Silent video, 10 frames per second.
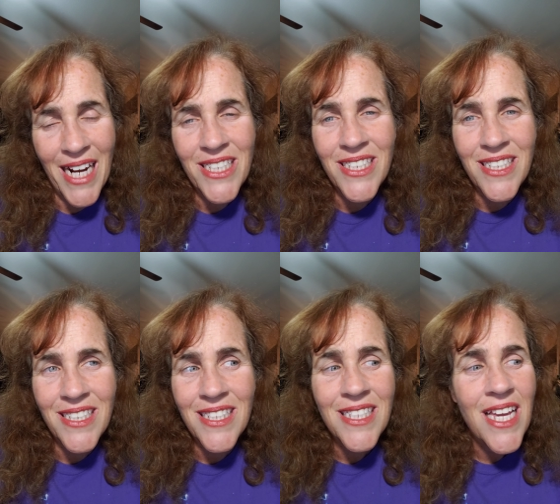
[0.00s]
I
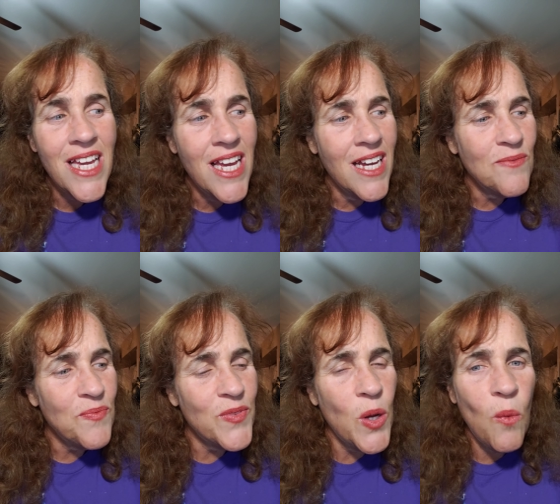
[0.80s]
just
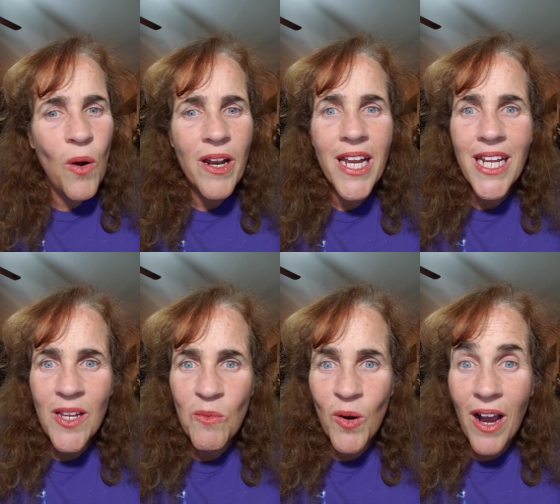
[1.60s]
don't want
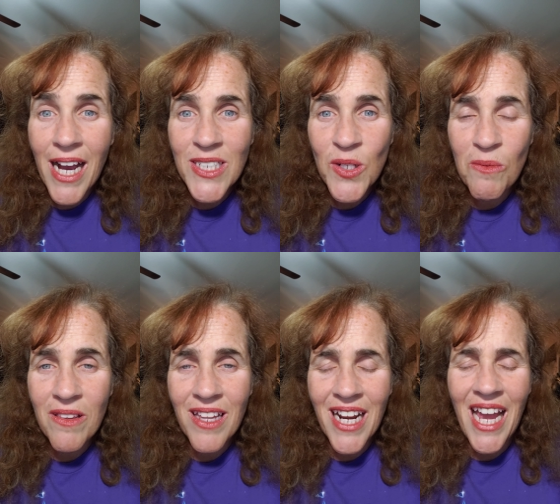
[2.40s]
any more eye
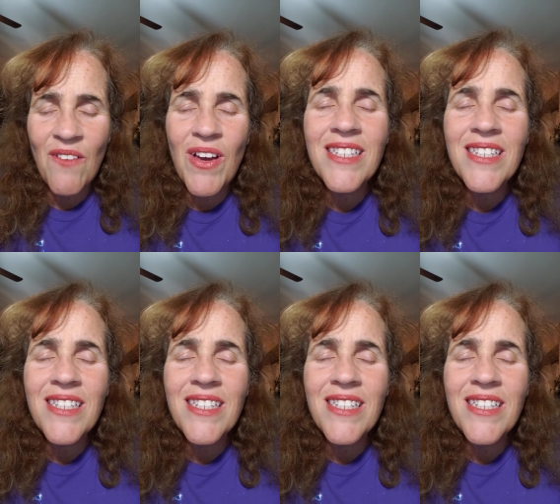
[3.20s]
trouble than I have.